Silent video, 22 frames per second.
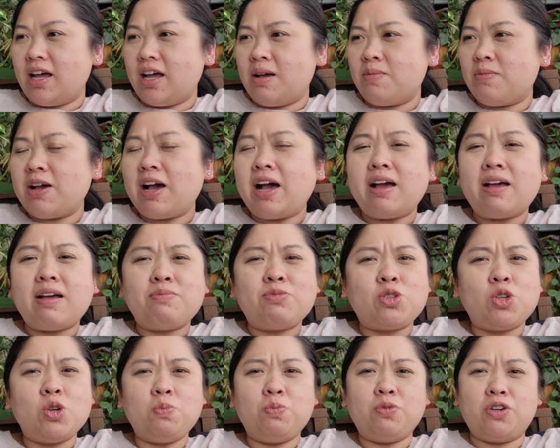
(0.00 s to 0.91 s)
I'm, I'm
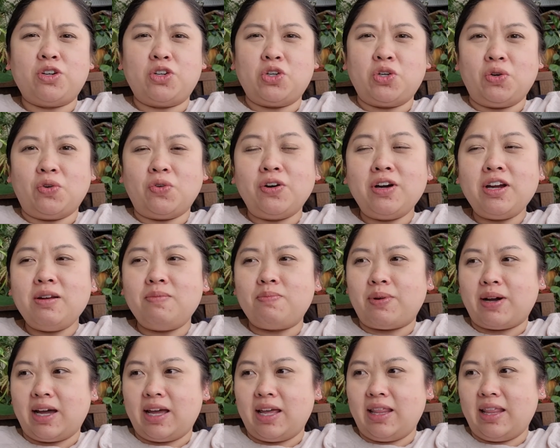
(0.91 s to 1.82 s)
super annoyed
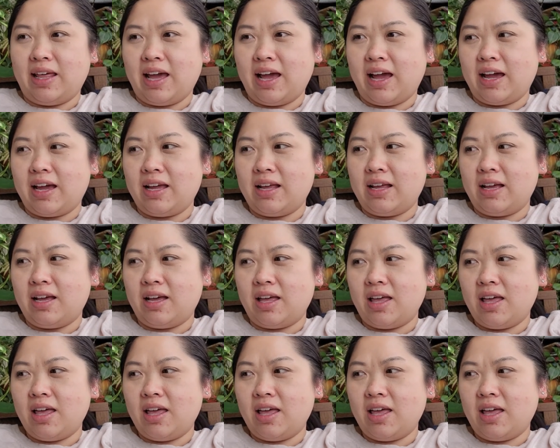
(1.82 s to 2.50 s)
by that.